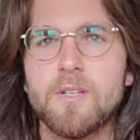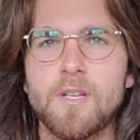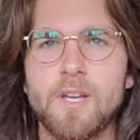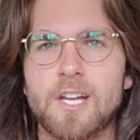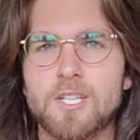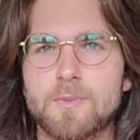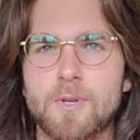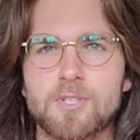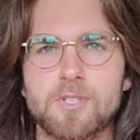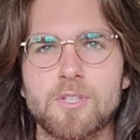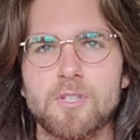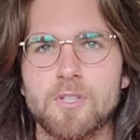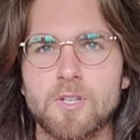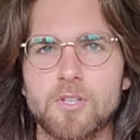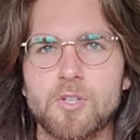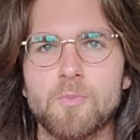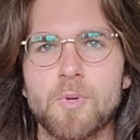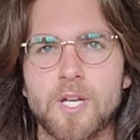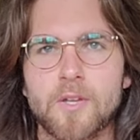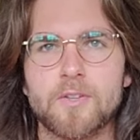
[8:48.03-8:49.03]
Especially, you know,
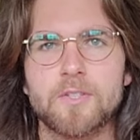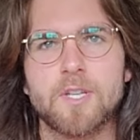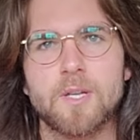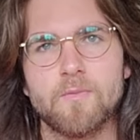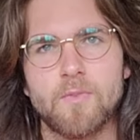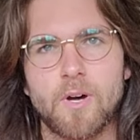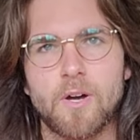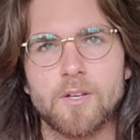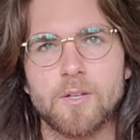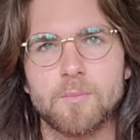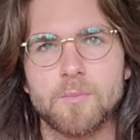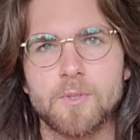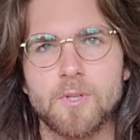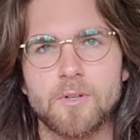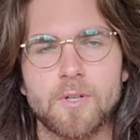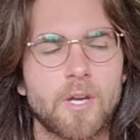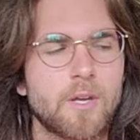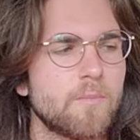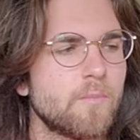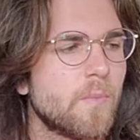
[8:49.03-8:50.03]
you play at the same volume,
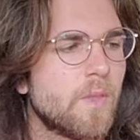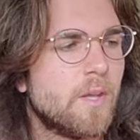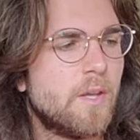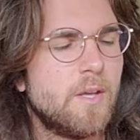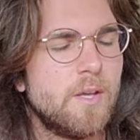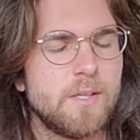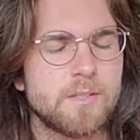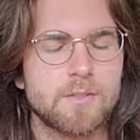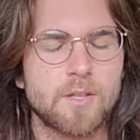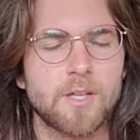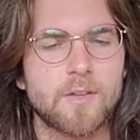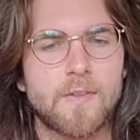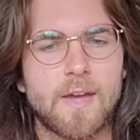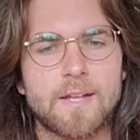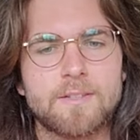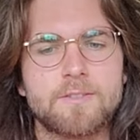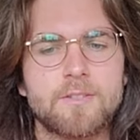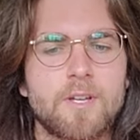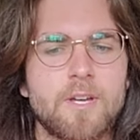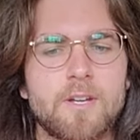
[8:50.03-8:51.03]
okay? So like
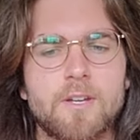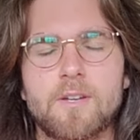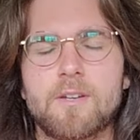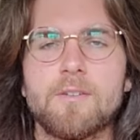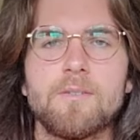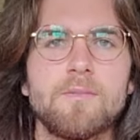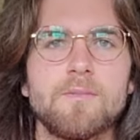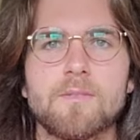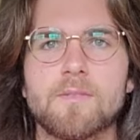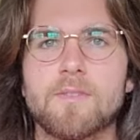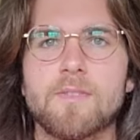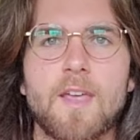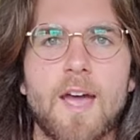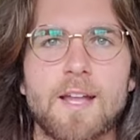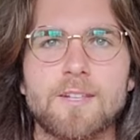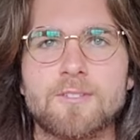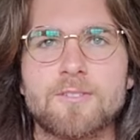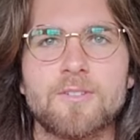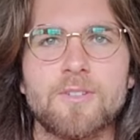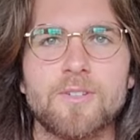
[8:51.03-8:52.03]

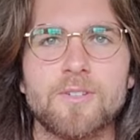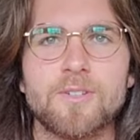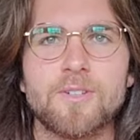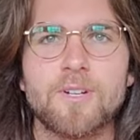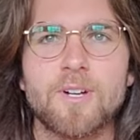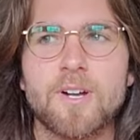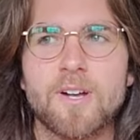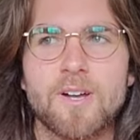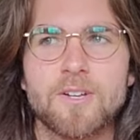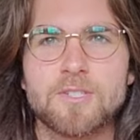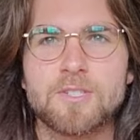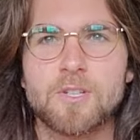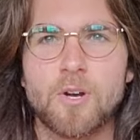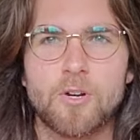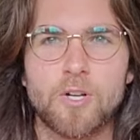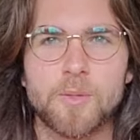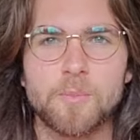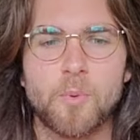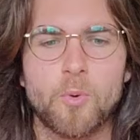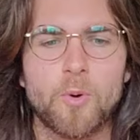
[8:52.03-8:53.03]
that's your
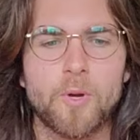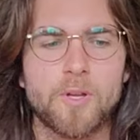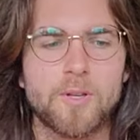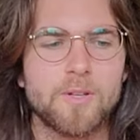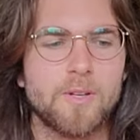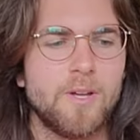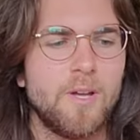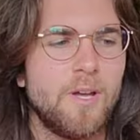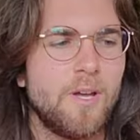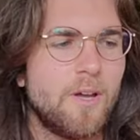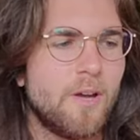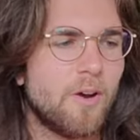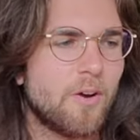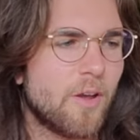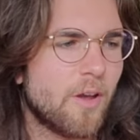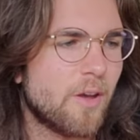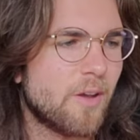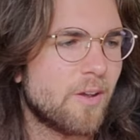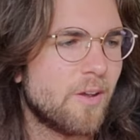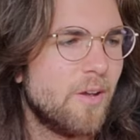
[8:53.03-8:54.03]
starting point,
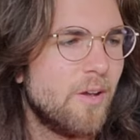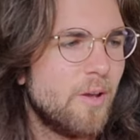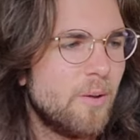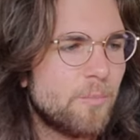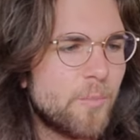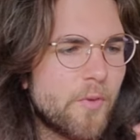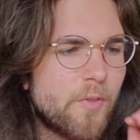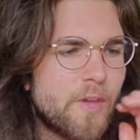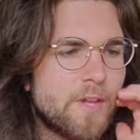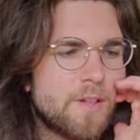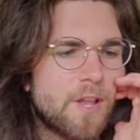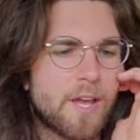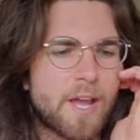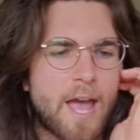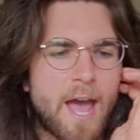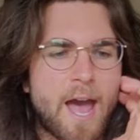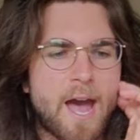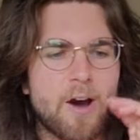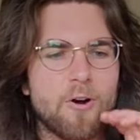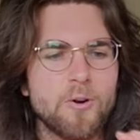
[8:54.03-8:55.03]
okay? But then like
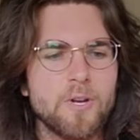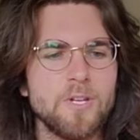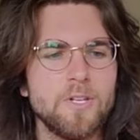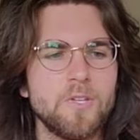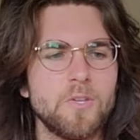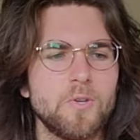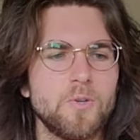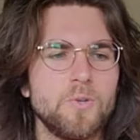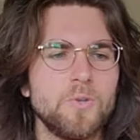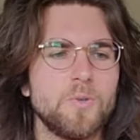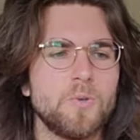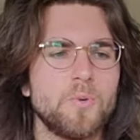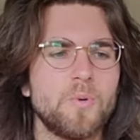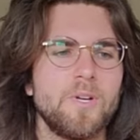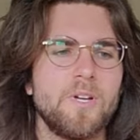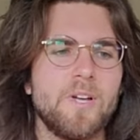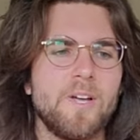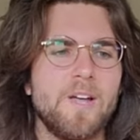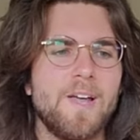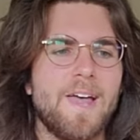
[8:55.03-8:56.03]
how can
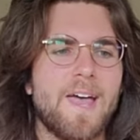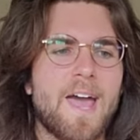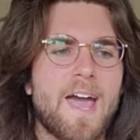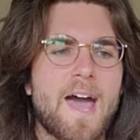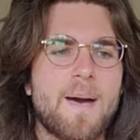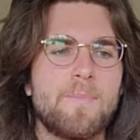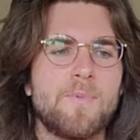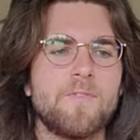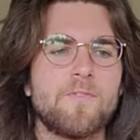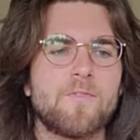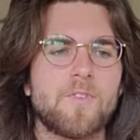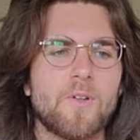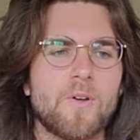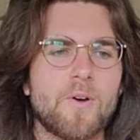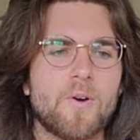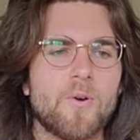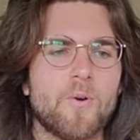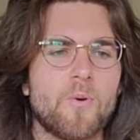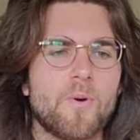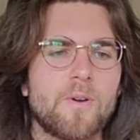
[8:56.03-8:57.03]
you ebb and
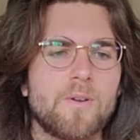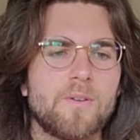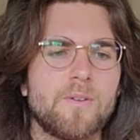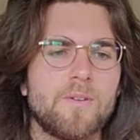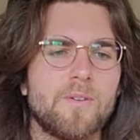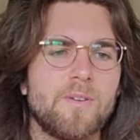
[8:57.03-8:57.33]
flow